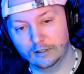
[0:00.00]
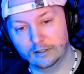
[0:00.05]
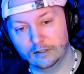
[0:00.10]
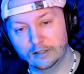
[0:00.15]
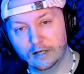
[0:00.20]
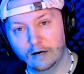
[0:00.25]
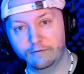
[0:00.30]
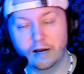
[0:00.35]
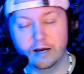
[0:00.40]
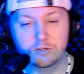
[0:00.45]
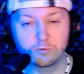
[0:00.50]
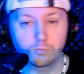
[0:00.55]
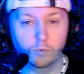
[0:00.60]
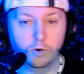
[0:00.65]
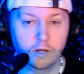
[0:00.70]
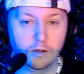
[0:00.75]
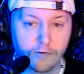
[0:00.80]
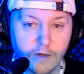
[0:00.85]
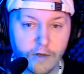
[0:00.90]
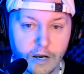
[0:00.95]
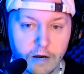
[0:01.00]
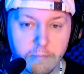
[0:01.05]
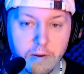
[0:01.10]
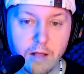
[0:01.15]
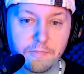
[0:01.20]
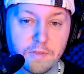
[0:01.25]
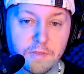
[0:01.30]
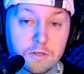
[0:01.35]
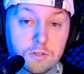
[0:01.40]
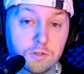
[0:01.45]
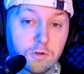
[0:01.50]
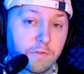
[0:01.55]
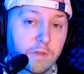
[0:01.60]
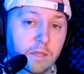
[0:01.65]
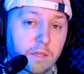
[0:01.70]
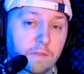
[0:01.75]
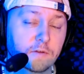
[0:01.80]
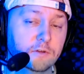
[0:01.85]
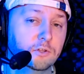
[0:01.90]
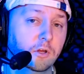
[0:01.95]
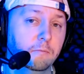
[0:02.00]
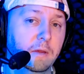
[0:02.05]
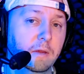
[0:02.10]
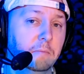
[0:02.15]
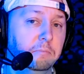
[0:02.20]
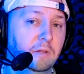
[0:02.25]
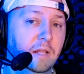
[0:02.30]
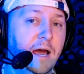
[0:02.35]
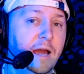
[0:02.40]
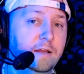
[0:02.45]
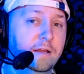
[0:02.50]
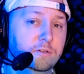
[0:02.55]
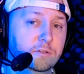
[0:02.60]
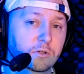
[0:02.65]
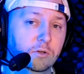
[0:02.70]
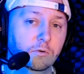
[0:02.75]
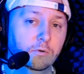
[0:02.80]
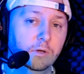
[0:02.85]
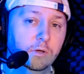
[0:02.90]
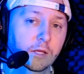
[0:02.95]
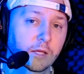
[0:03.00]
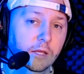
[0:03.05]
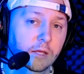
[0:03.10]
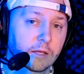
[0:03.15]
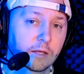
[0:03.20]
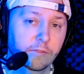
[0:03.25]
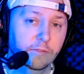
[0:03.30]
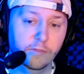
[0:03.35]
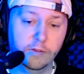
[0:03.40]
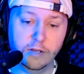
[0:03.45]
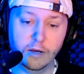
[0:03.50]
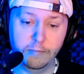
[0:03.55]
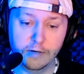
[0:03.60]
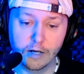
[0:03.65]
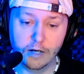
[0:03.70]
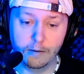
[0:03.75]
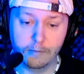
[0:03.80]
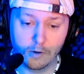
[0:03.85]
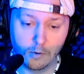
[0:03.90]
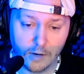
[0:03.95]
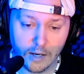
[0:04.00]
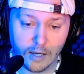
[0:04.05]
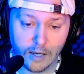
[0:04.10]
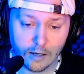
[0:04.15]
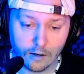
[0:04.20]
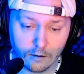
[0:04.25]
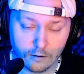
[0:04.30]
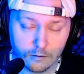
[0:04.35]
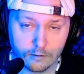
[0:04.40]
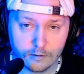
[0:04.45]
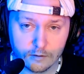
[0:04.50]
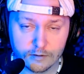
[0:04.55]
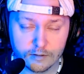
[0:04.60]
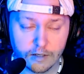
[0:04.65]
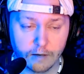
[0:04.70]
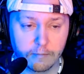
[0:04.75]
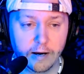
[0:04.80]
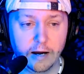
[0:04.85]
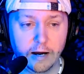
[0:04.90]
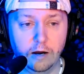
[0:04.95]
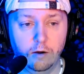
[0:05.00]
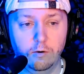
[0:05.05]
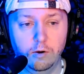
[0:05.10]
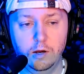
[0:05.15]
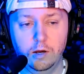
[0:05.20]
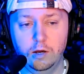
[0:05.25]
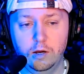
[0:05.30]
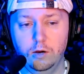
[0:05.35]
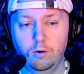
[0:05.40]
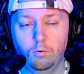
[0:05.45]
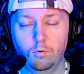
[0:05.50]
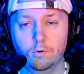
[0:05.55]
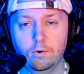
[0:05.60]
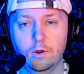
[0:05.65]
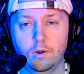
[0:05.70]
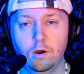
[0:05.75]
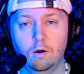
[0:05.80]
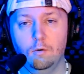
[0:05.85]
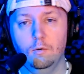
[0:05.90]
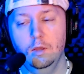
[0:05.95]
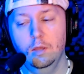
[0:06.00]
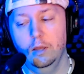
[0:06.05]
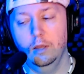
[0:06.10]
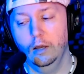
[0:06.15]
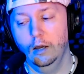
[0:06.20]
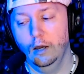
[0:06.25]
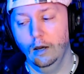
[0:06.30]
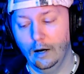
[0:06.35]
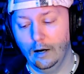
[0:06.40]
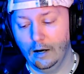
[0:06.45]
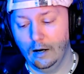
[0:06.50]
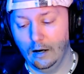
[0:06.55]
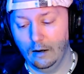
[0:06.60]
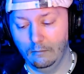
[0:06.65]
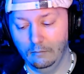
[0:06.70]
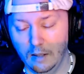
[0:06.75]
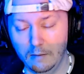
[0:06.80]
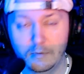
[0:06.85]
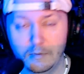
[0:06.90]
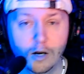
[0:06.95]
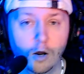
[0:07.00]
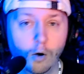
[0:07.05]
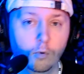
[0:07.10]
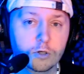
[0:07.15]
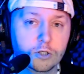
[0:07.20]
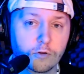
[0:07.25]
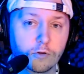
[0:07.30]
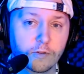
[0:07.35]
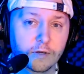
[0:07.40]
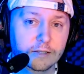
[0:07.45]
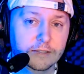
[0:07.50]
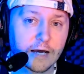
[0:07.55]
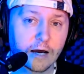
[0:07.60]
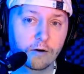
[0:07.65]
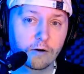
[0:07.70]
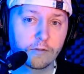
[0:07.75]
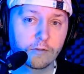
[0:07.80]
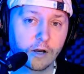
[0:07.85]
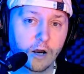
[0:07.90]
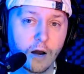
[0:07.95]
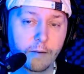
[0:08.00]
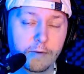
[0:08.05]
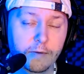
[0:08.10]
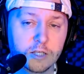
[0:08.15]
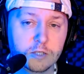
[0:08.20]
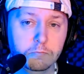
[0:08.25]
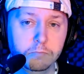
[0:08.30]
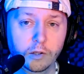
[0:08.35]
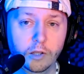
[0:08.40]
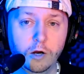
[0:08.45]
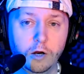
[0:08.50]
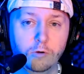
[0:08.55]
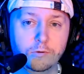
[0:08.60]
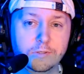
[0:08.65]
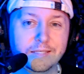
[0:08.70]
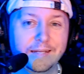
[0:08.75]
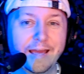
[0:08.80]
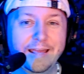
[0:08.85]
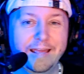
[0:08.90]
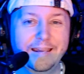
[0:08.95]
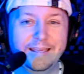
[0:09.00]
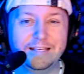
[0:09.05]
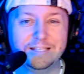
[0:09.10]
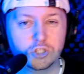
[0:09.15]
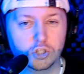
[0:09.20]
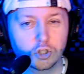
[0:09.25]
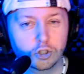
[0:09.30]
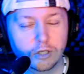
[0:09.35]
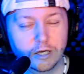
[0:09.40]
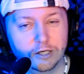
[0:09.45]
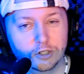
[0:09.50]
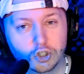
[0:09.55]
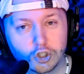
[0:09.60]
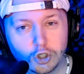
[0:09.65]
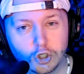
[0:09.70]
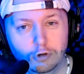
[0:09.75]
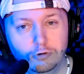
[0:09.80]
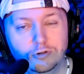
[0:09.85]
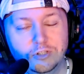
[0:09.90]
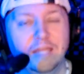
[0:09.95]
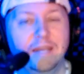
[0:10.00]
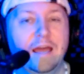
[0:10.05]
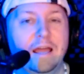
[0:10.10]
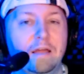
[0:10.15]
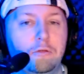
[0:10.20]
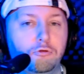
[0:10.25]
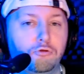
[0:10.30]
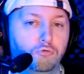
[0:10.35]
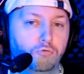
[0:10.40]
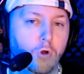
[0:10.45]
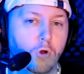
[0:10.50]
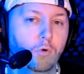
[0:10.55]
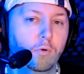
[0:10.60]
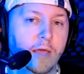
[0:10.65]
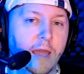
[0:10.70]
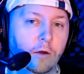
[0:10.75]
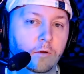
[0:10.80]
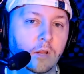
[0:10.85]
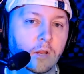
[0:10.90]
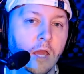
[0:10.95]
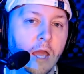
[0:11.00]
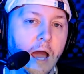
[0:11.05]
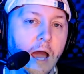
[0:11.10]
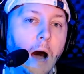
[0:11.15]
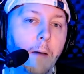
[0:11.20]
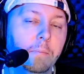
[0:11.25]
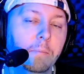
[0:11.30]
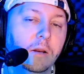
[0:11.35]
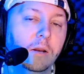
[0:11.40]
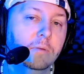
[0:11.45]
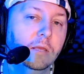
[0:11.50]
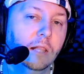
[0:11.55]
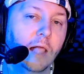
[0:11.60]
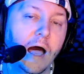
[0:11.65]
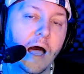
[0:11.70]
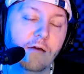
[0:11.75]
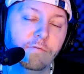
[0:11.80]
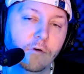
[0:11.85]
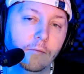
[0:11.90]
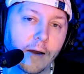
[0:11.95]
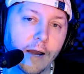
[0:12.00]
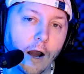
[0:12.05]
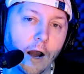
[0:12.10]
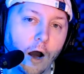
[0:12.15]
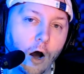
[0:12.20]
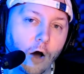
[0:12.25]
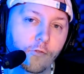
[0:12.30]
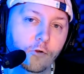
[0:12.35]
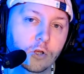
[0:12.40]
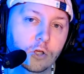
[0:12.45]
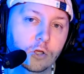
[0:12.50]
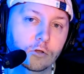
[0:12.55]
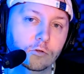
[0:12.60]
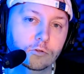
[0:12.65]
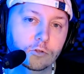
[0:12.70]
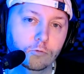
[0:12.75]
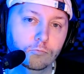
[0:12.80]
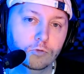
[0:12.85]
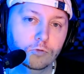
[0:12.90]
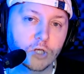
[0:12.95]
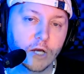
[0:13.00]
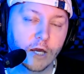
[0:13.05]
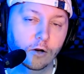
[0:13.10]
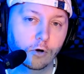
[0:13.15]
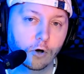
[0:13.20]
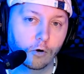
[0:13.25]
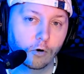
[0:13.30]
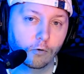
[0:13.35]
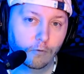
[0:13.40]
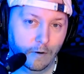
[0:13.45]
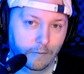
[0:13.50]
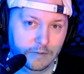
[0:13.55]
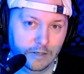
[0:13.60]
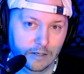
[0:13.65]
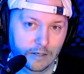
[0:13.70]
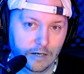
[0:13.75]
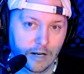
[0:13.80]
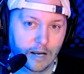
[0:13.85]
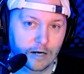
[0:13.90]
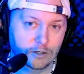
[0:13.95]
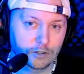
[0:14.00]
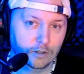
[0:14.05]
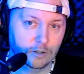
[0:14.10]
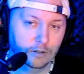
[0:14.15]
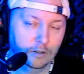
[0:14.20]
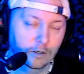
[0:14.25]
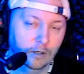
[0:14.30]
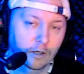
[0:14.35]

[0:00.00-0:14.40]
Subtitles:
stuff, guys. What do you think about this? Do you think this could be applied to the WWE somehow, or no? Let me know what you think down in the comments below. Tonight is Tuesday Night Throwdown. I'm going to be live on my other YouTube channel, Corrupted Nation,